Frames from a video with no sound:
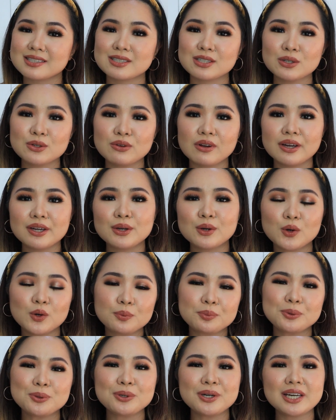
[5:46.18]
so I
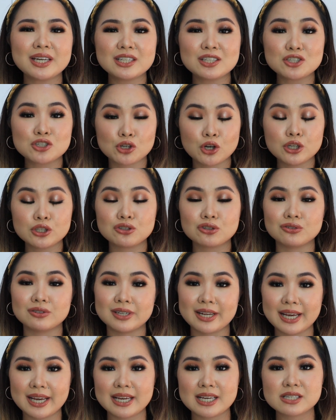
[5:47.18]
hope you enjoyed
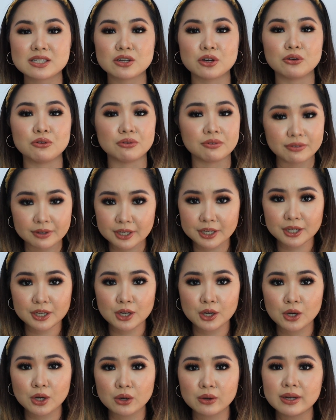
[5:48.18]
today's
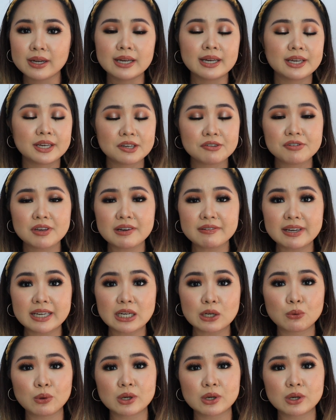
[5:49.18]
video. If you have any